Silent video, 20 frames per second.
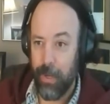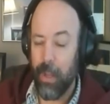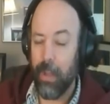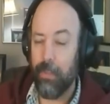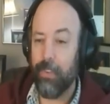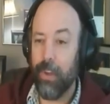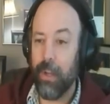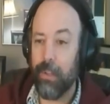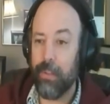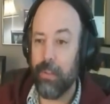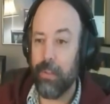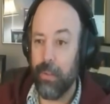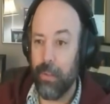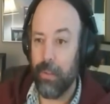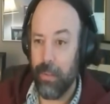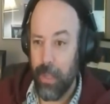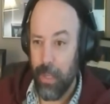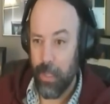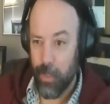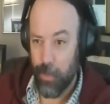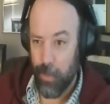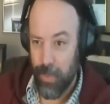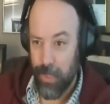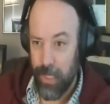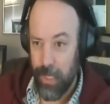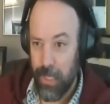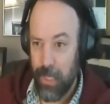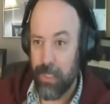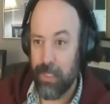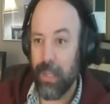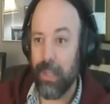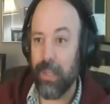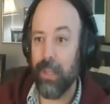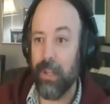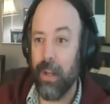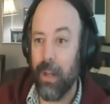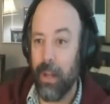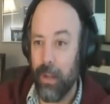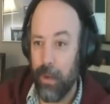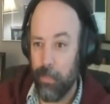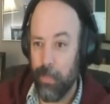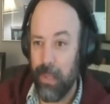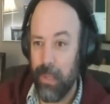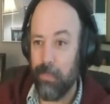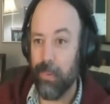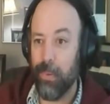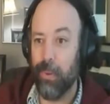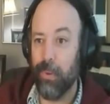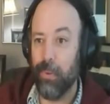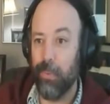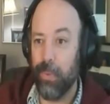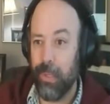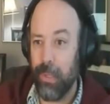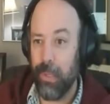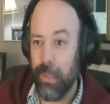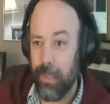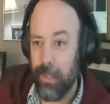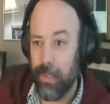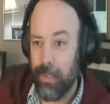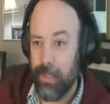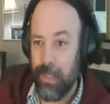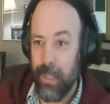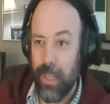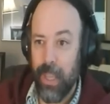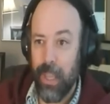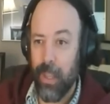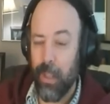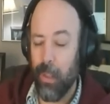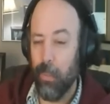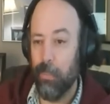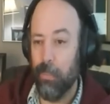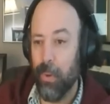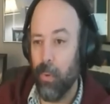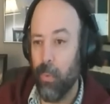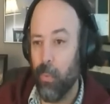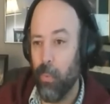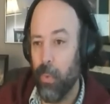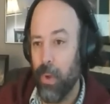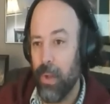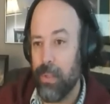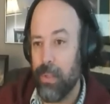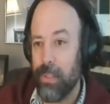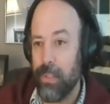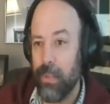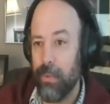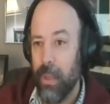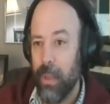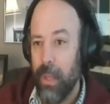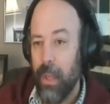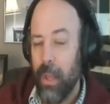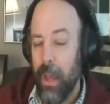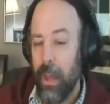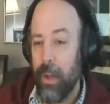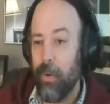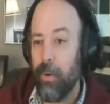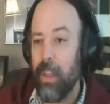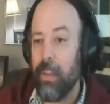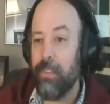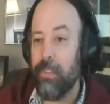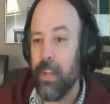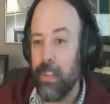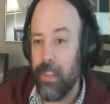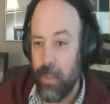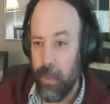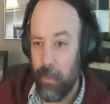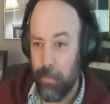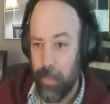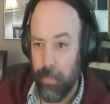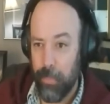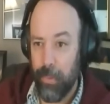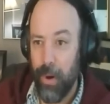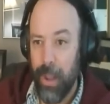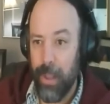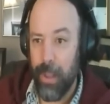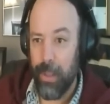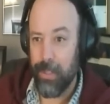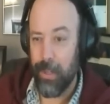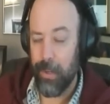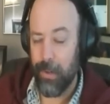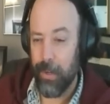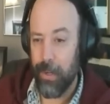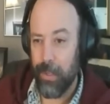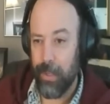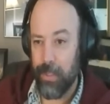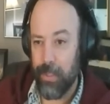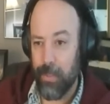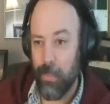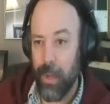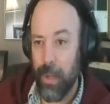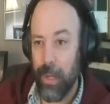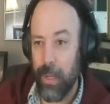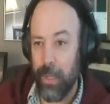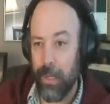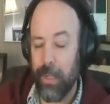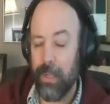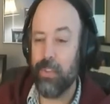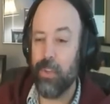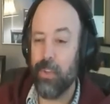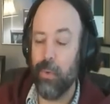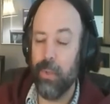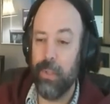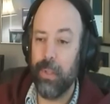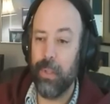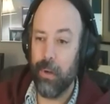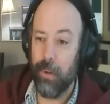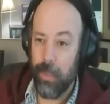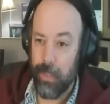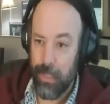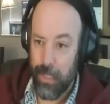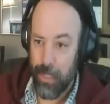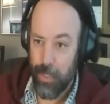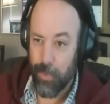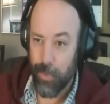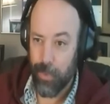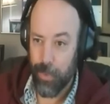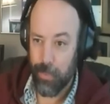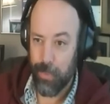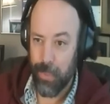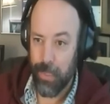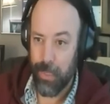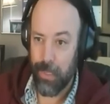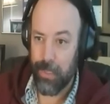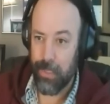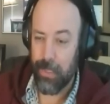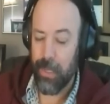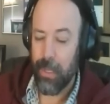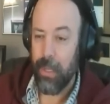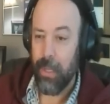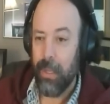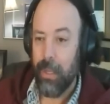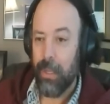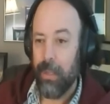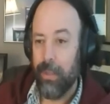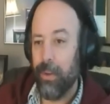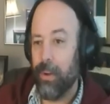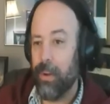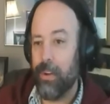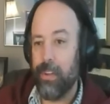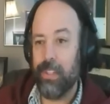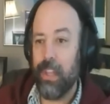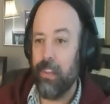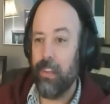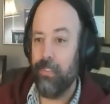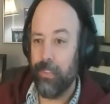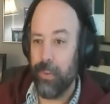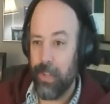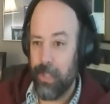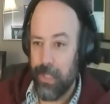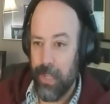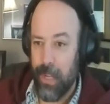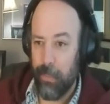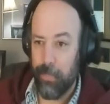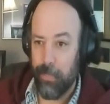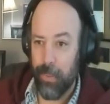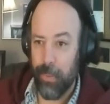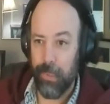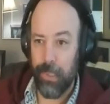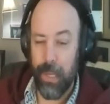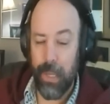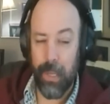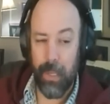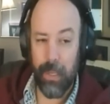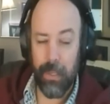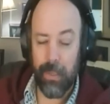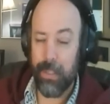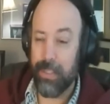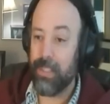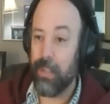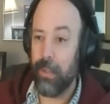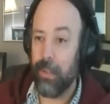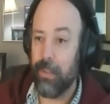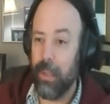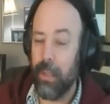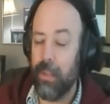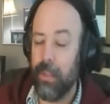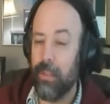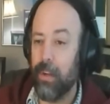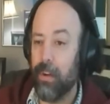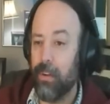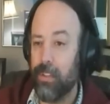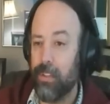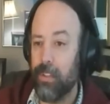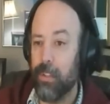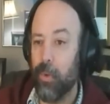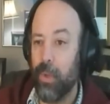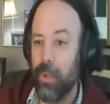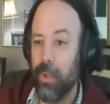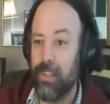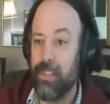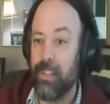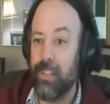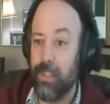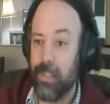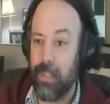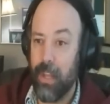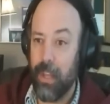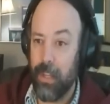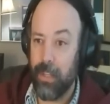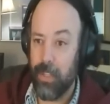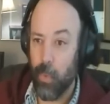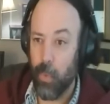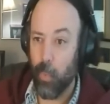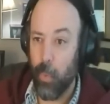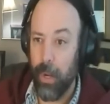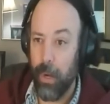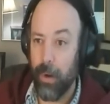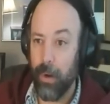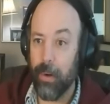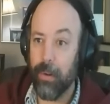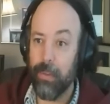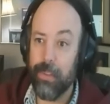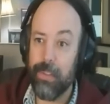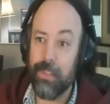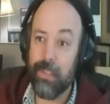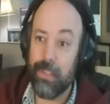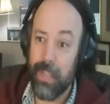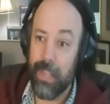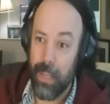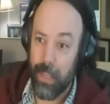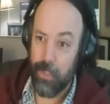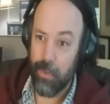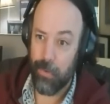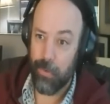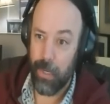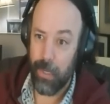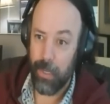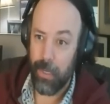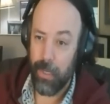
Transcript: I've got the expertise. I can hire people. We can scale, but I don't have anything proprietary that's mine, and so in the architectural space. There's, say, for example, like their slogan is the science aware, and this is Esri.